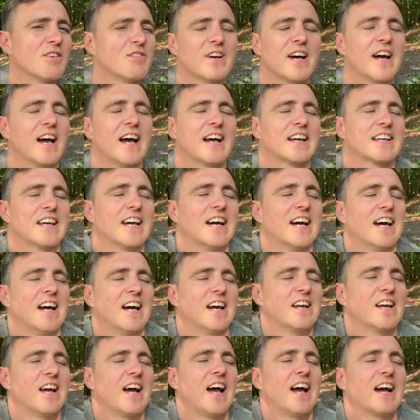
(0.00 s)

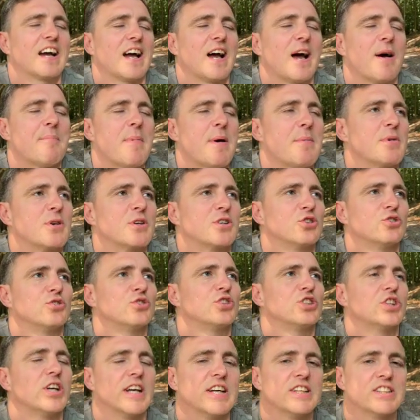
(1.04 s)
I maybe should
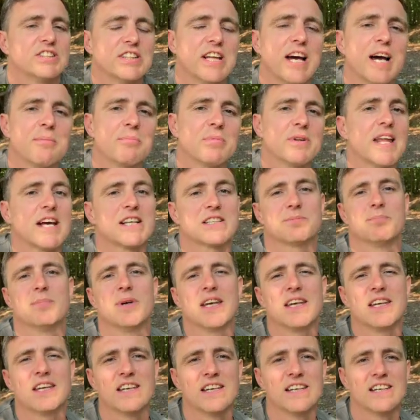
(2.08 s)
change that, but that's
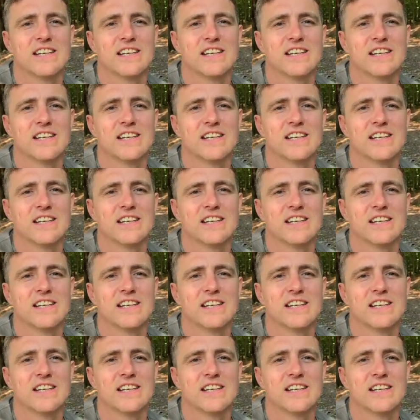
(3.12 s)
me.